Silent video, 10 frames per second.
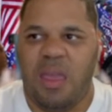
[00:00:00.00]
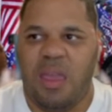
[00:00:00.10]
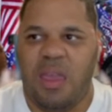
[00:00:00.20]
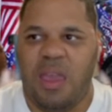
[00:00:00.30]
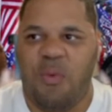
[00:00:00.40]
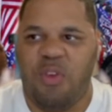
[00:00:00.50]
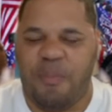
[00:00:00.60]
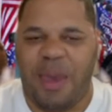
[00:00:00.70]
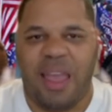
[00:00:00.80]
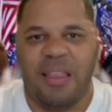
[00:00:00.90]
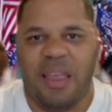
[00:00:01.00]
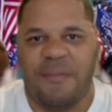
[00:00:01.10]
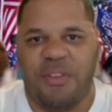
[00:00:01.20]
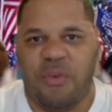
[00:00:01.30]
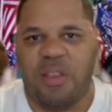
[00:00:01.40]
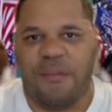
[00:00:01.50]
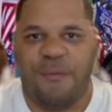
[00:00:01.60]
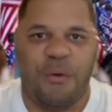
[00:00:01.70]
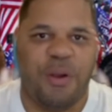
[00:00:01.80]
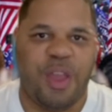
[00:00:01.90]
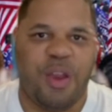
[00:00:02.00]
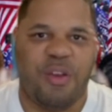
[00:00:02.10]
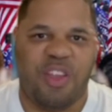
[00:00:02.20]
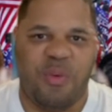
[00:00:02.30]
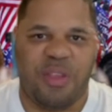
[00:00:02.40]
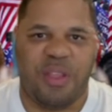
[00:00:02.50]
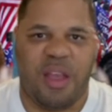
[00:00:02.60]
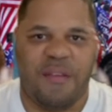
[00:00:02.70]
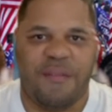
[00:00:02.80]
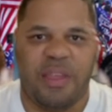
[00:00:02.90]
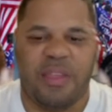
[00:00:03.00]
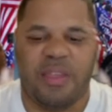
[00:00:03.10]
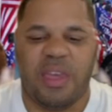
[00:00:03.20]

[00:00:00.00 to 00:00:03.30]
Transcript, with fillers: It was bad enough during the four years he was in office,